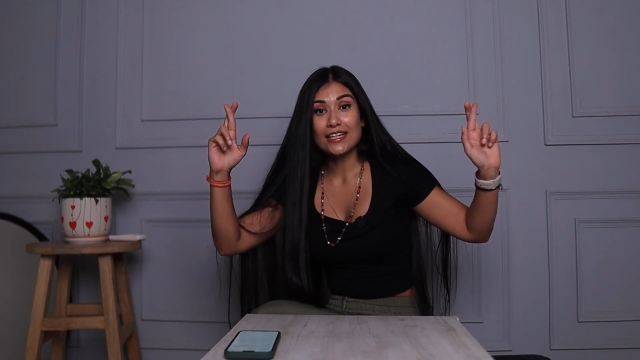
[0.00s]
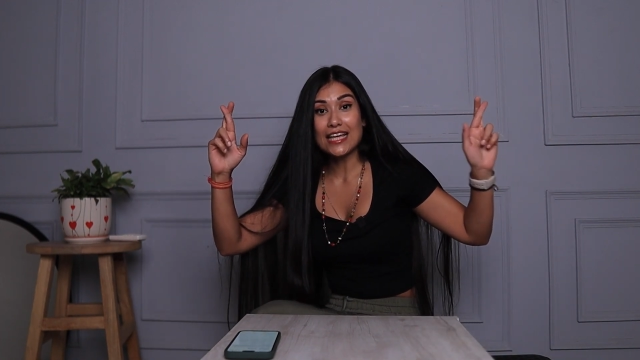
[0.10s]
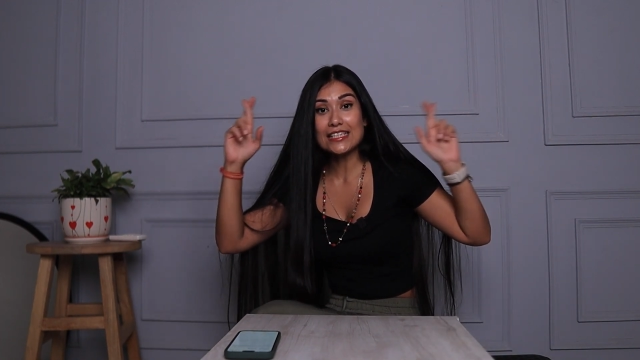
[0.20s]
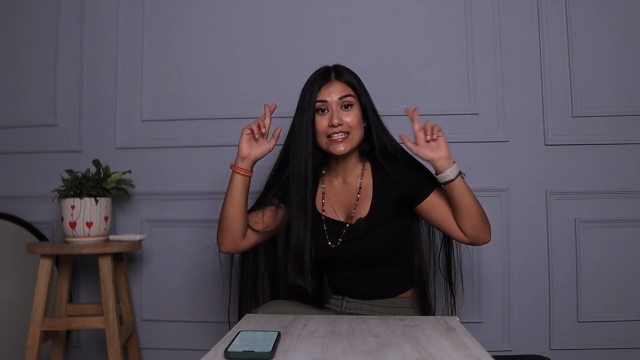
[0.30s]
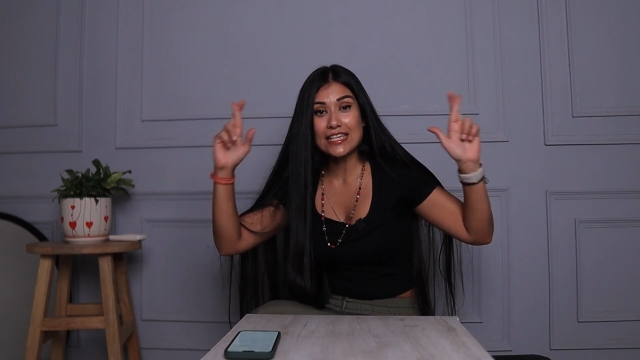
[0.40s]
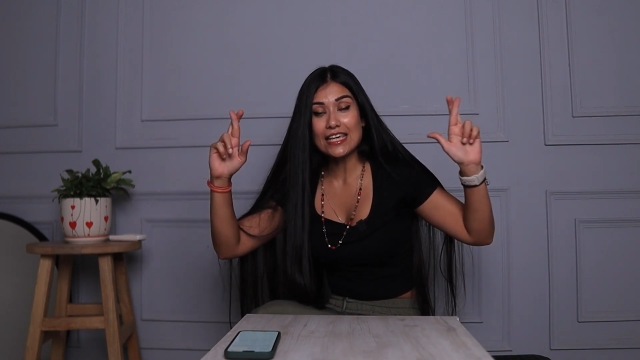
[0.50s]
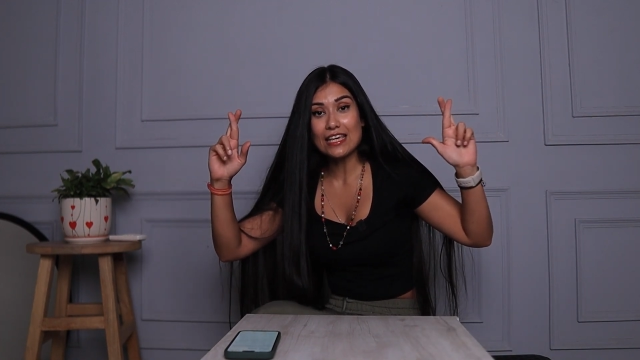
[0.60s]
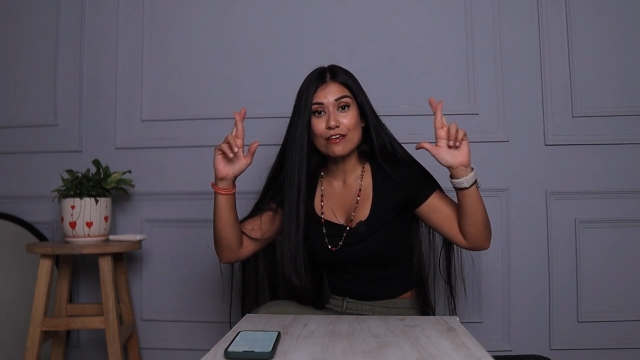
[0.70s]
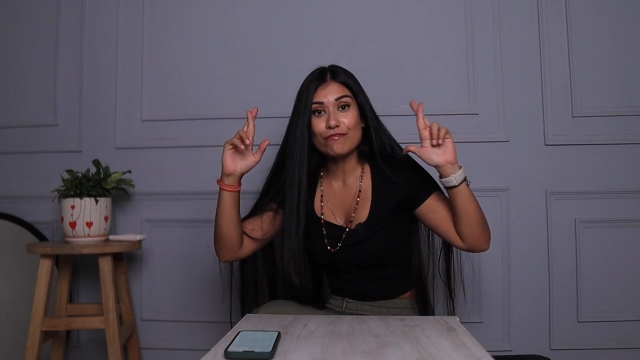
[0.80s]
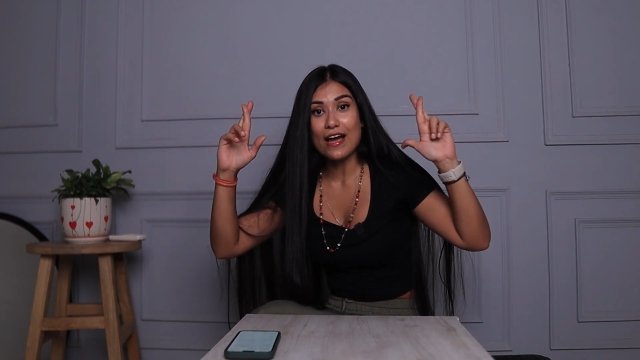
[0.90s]
let's
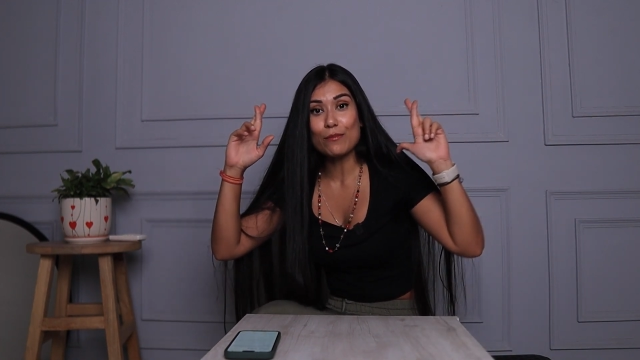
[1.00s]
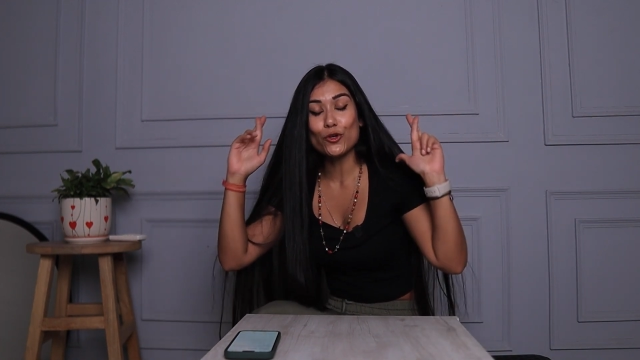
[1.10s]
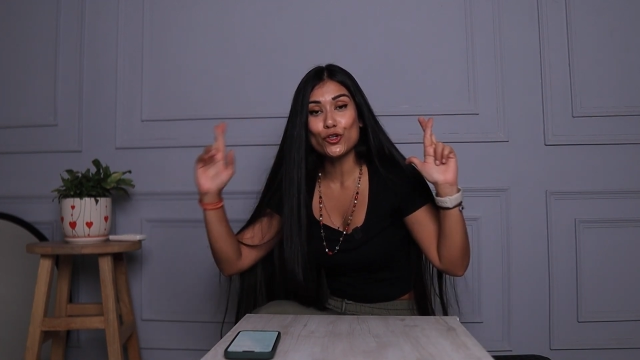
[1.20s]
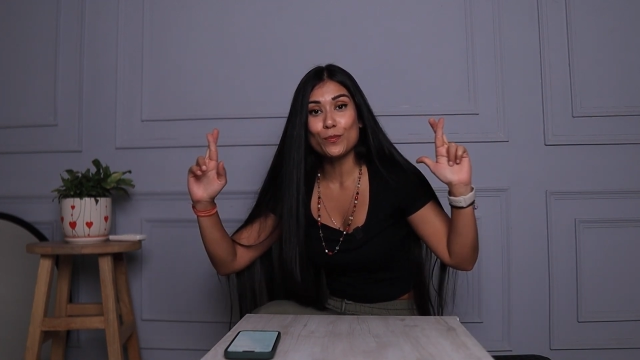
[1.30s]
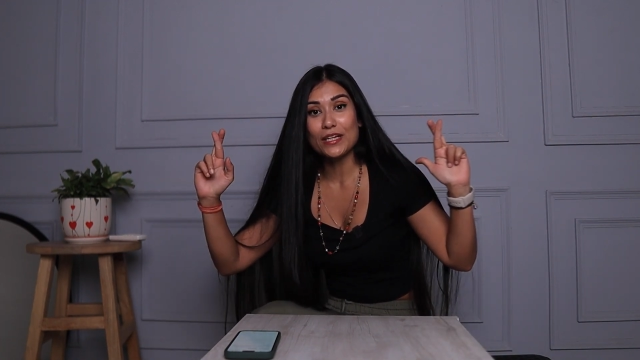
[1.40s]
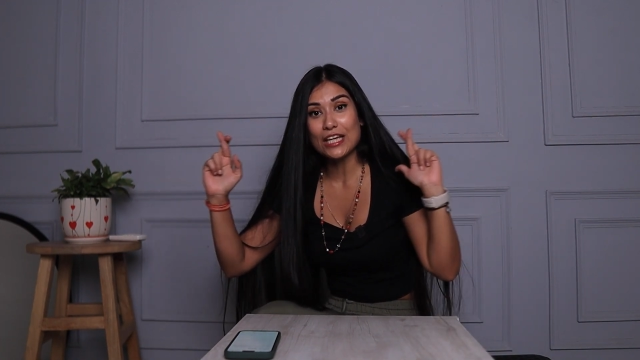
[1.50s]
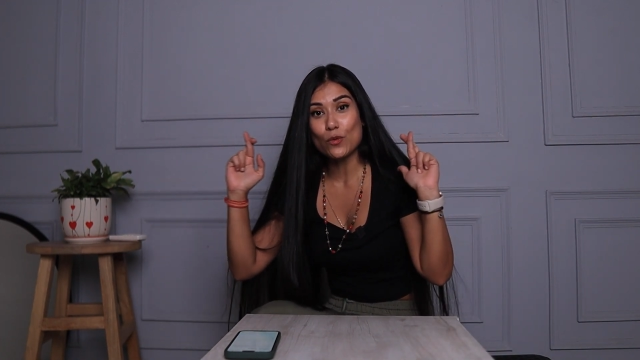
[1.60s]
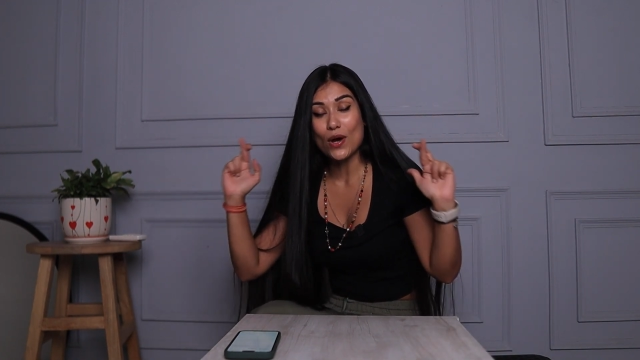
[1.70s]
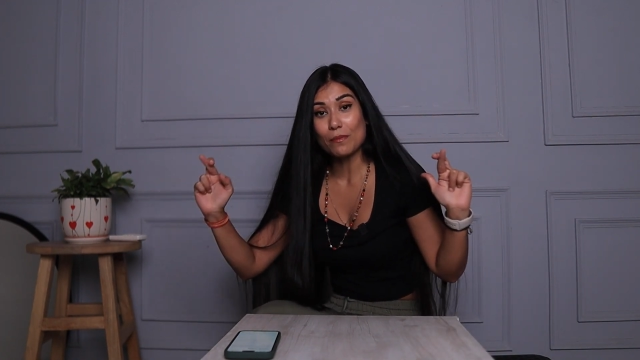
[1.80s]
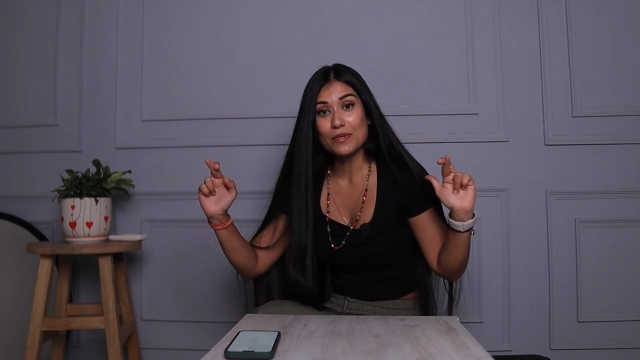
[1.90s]
see if I'm going to be
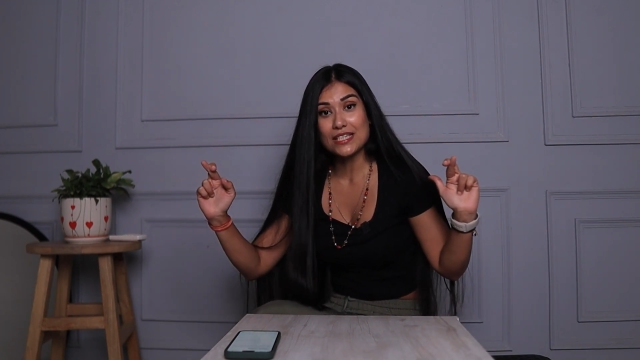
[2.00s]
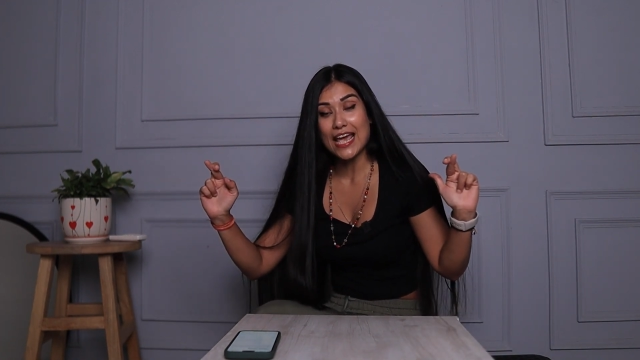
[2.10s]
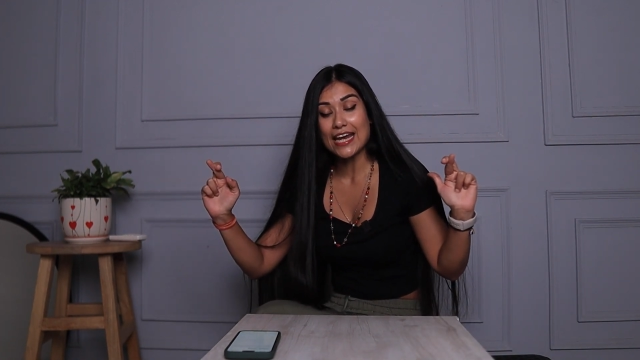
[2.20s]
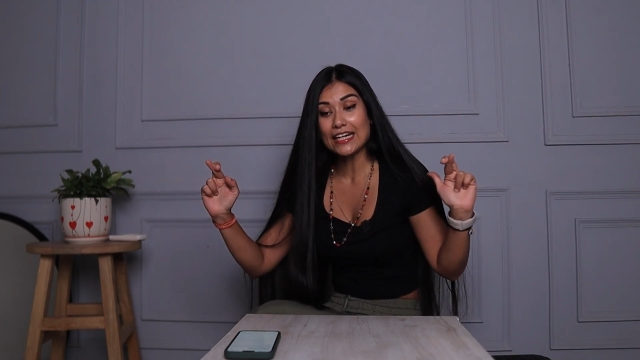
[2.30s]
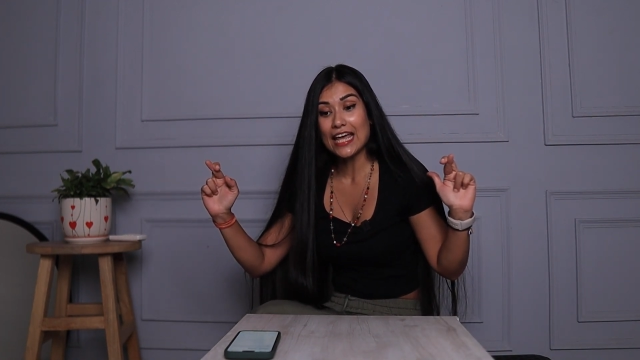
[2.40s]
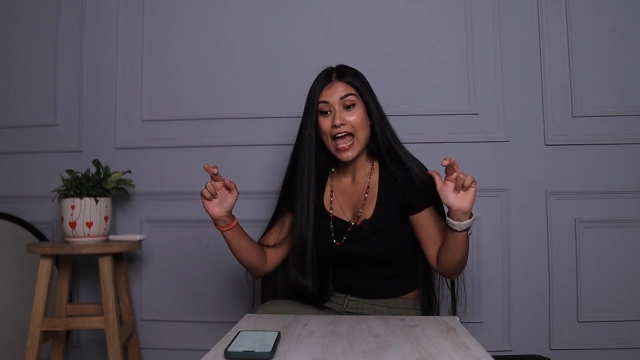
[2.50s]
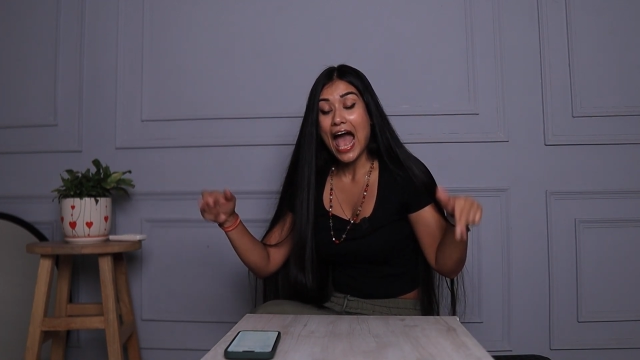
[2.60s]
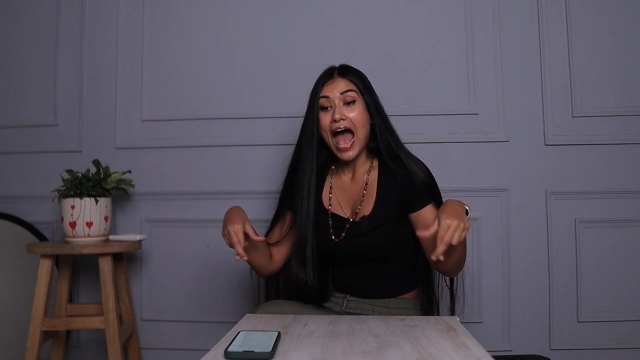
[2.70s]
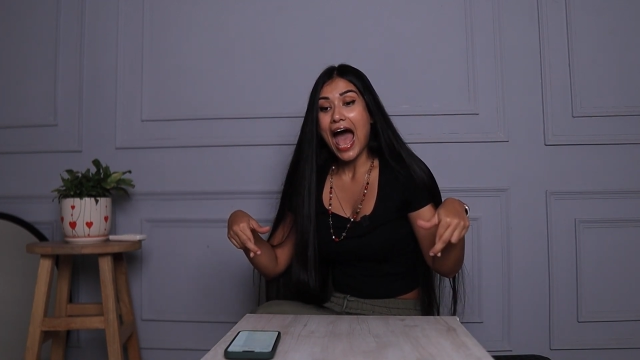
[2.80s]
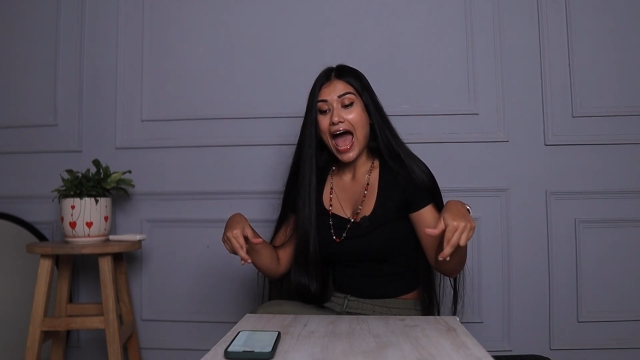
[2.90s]
that 1%,
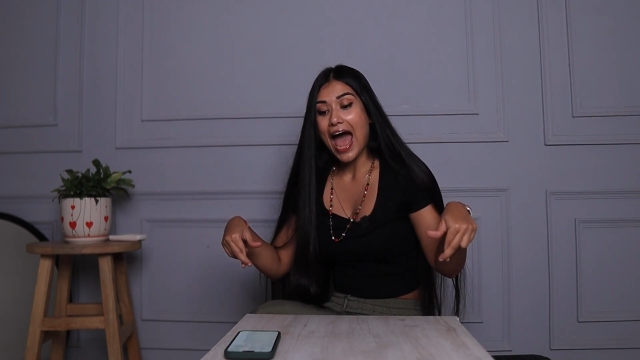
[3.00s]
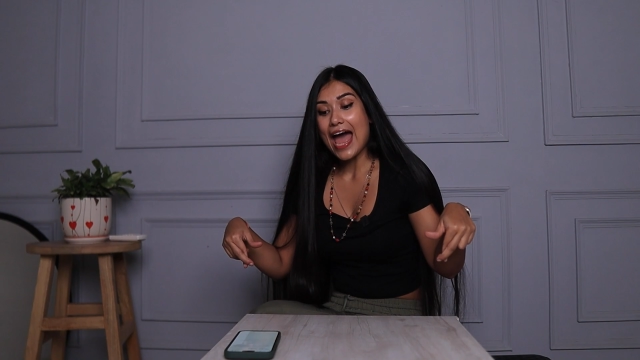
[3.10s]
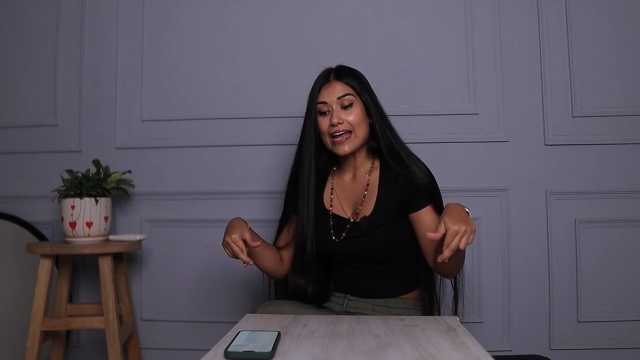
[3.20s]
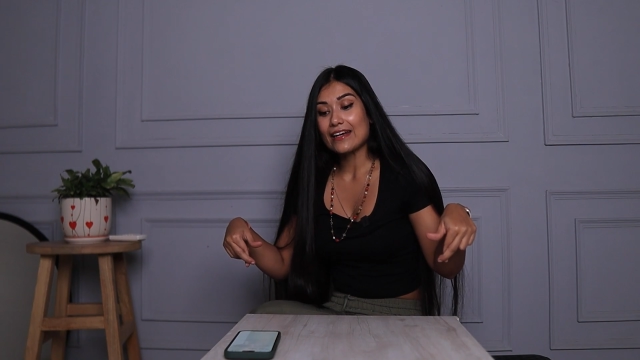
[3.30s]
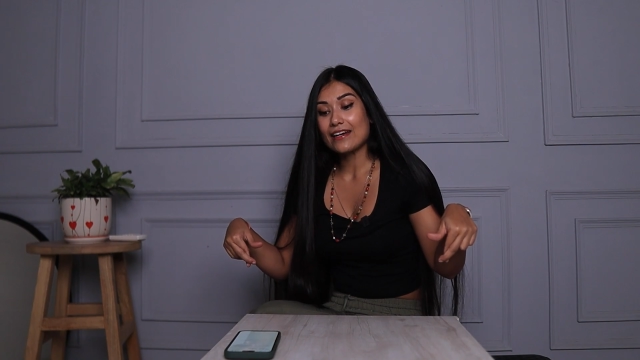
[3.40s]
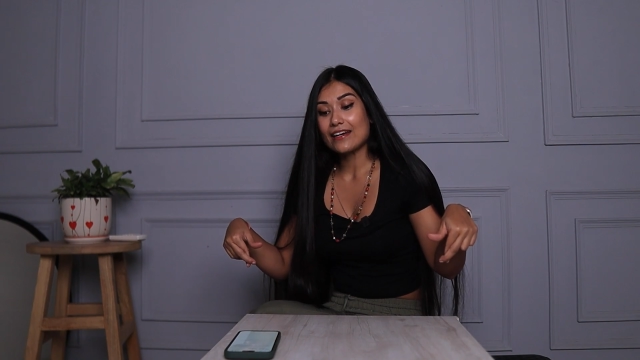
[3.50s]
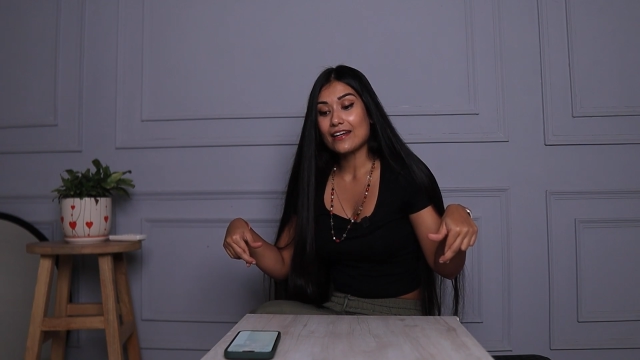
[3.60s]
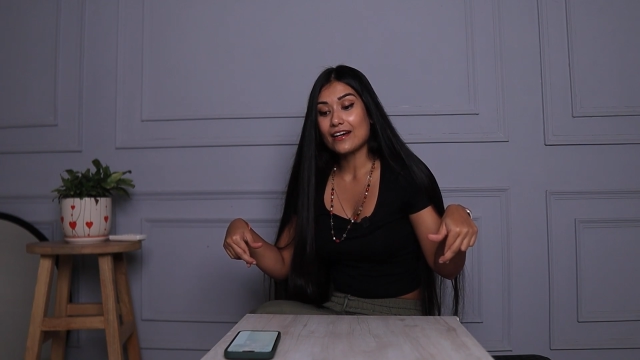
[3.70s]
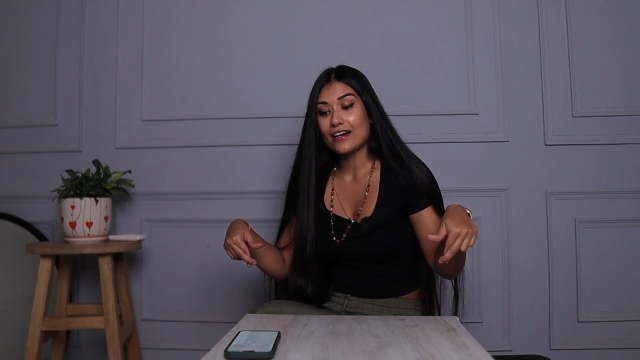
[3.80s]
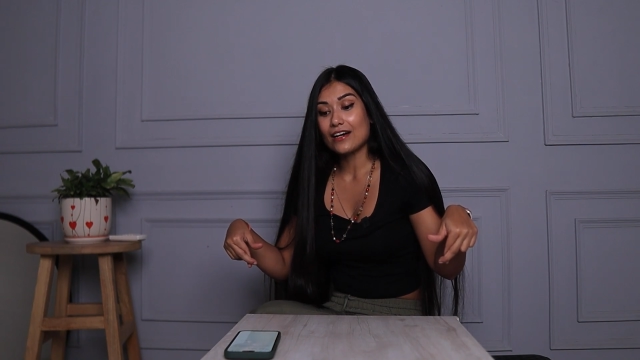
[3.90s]
and